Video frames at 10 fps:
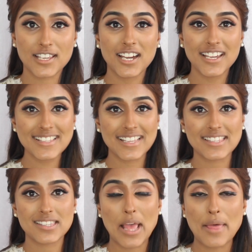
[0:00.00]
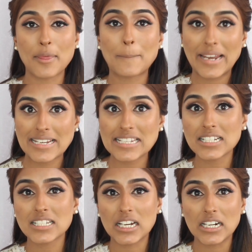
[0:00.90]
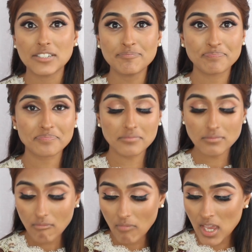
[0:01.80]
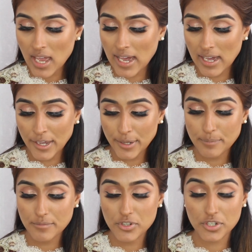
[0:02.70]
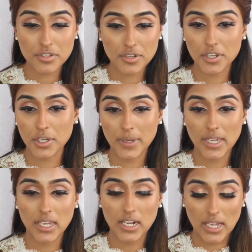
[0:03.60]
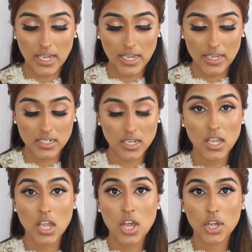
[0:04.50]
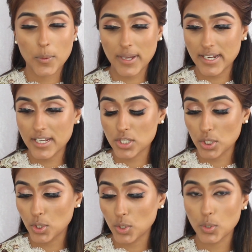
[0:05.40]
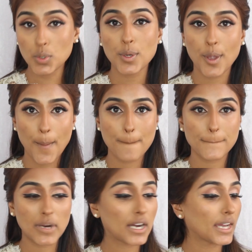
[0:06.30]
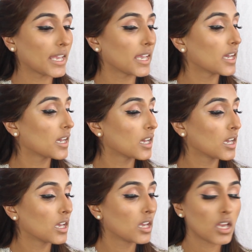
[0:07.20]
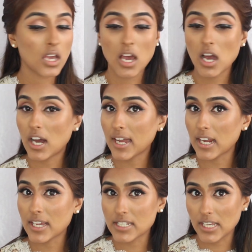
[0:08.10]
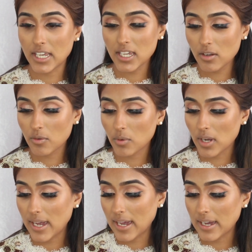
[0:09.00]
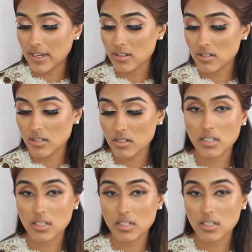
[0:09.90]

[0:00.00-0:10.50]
So guys, that's the blending done. I'm just going to go in and quickly do my highlighting and